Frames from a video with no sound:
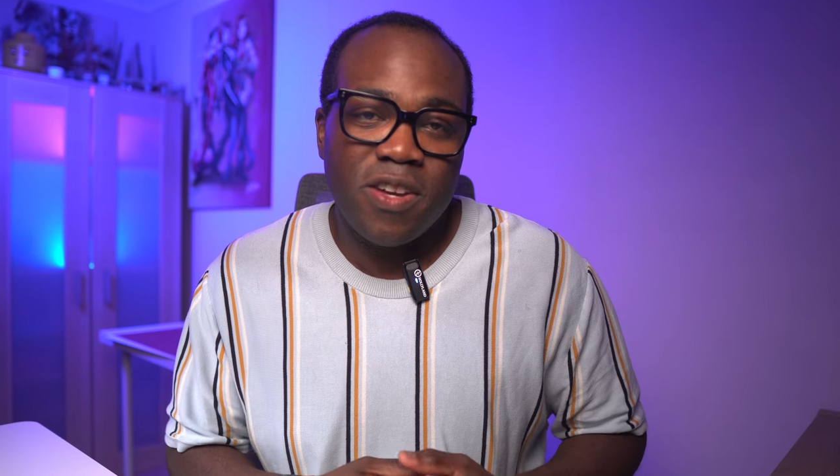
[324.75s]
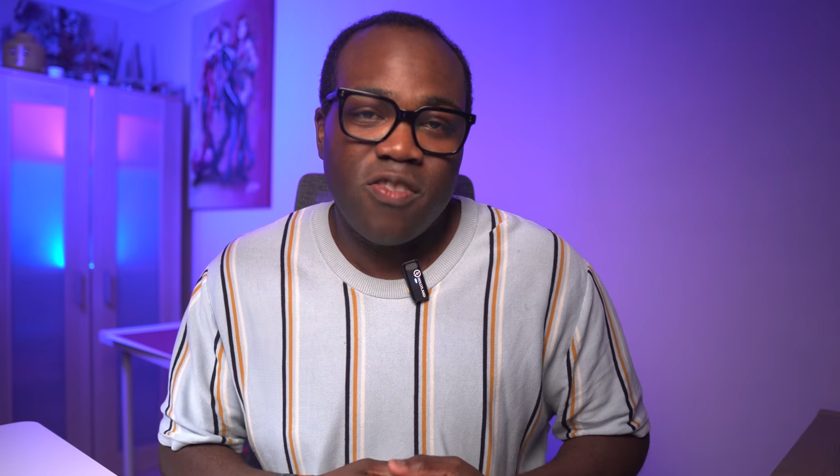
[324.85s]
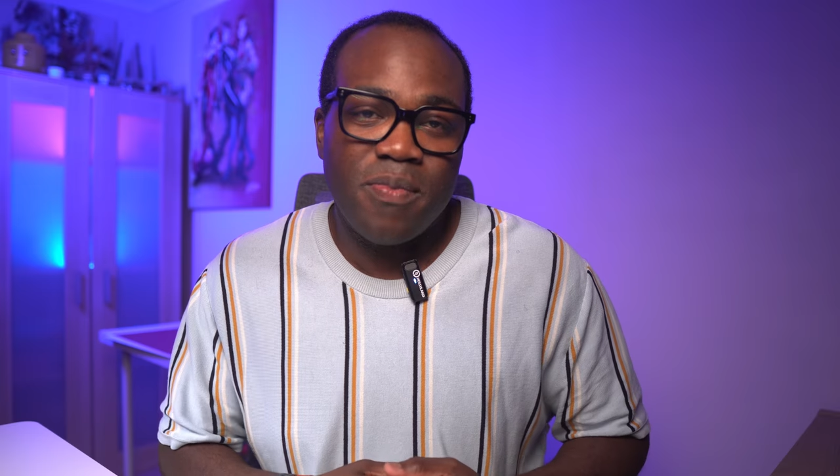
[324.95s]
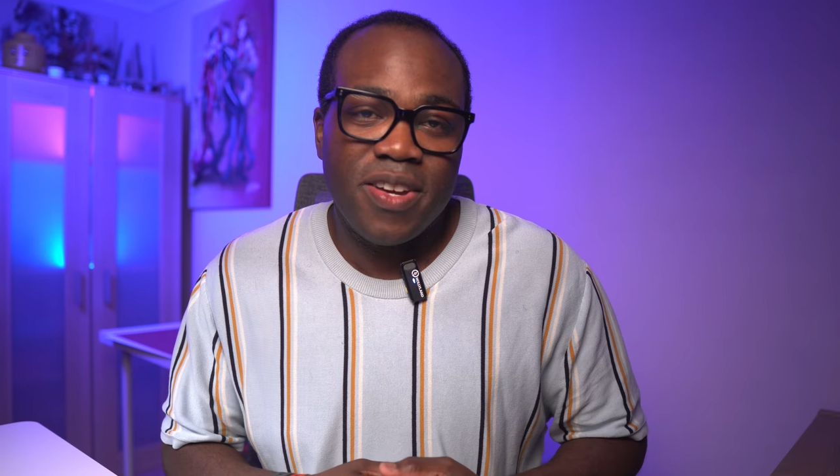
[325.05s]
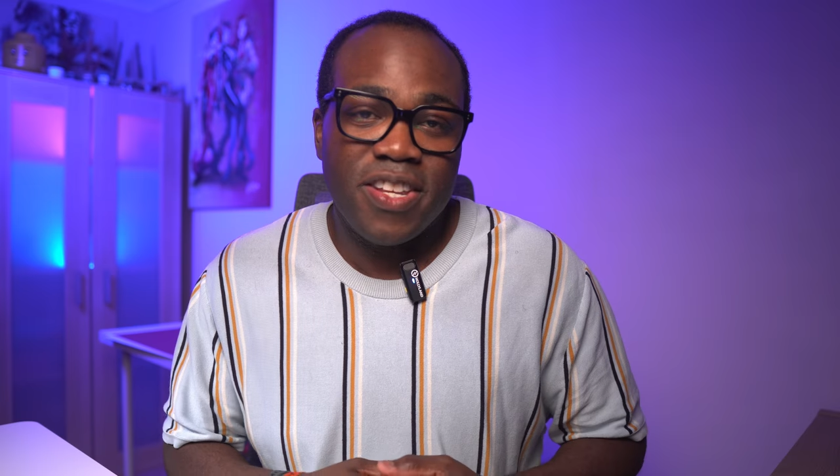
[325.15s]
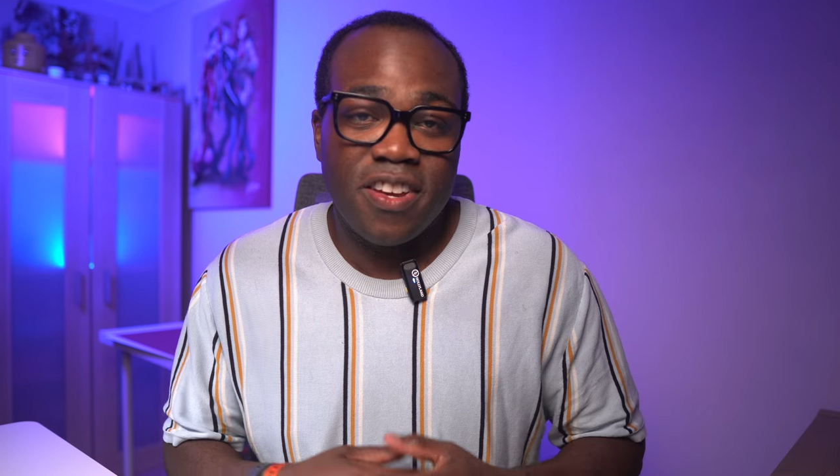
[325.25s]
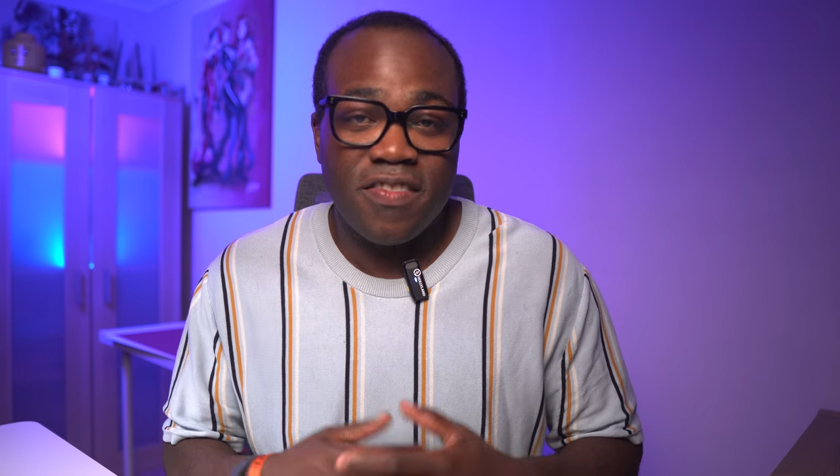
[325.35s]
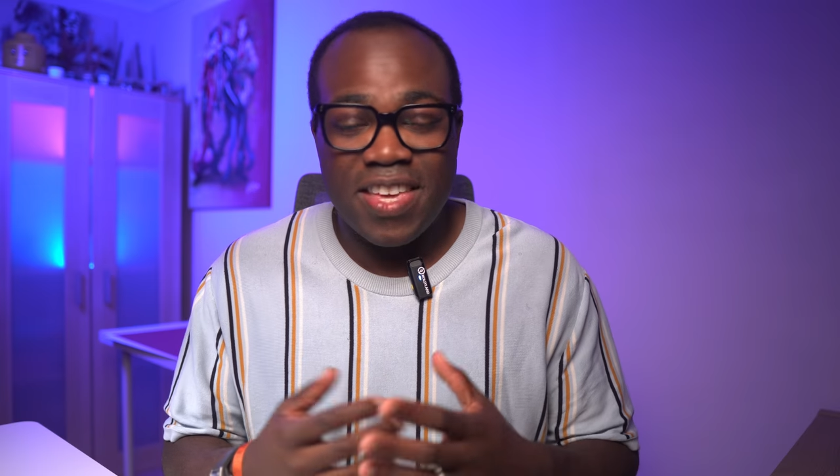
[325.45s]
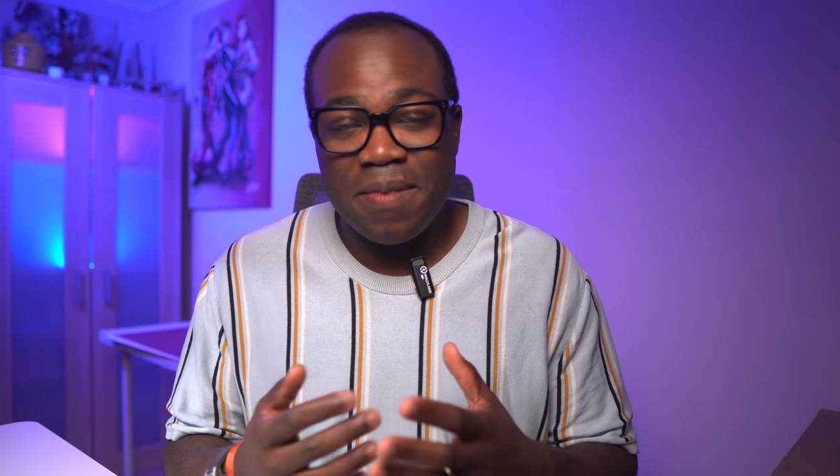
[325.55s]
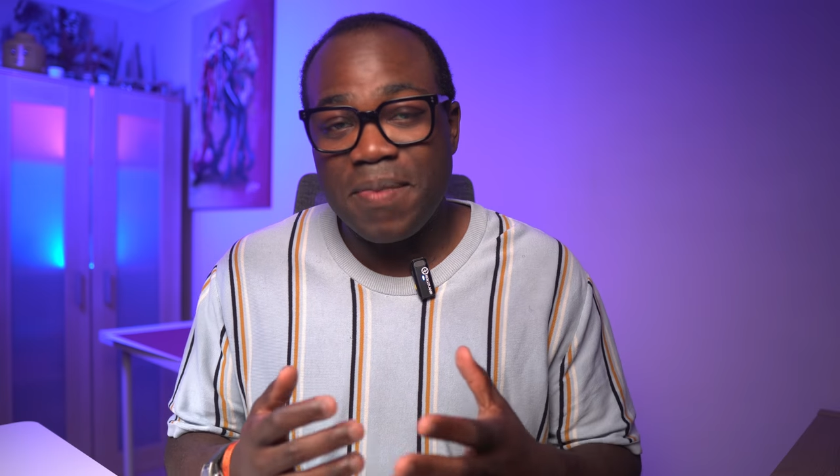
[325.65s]
a reminder
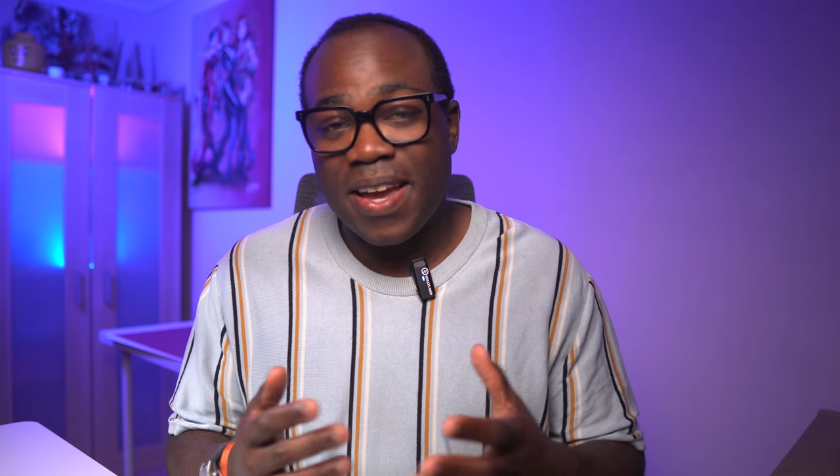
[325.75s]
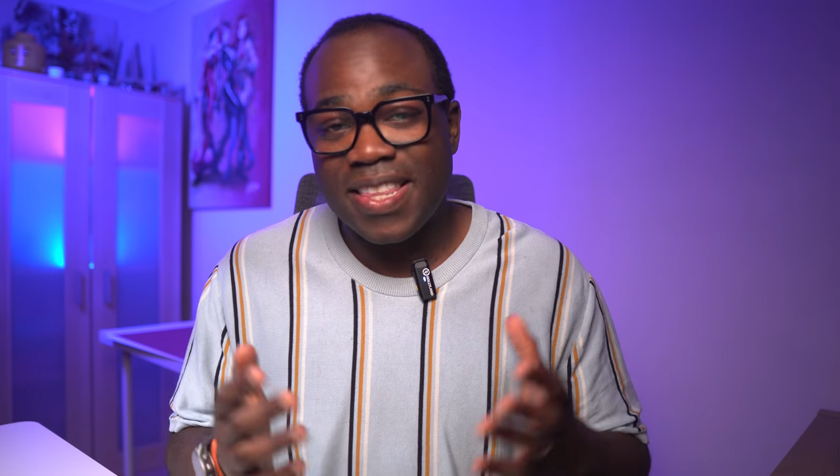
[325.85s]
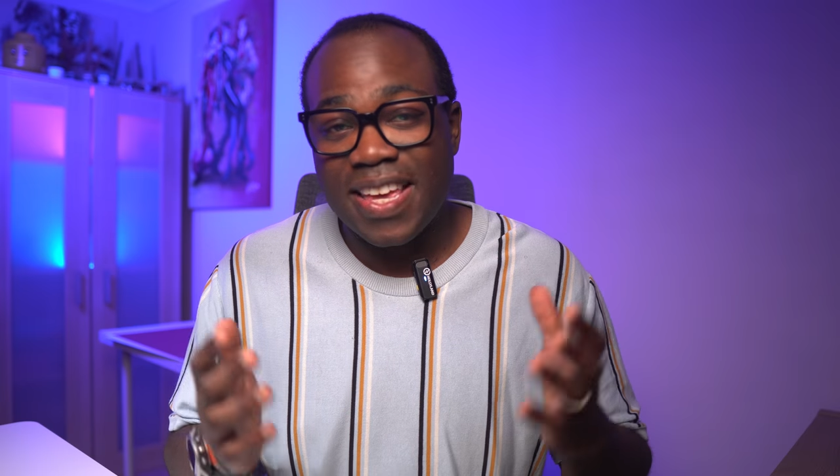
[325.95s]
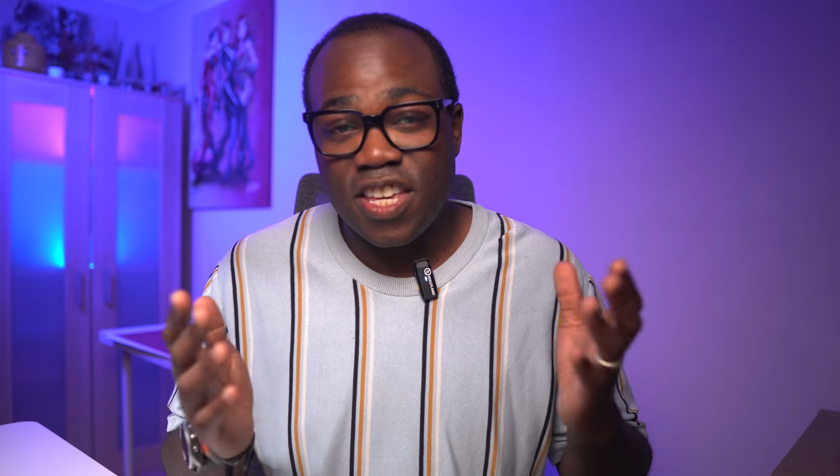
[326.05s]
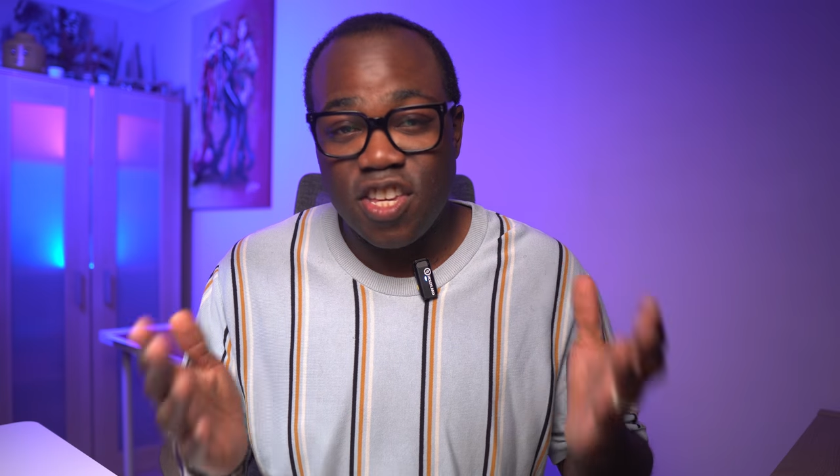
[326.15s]
of the impact that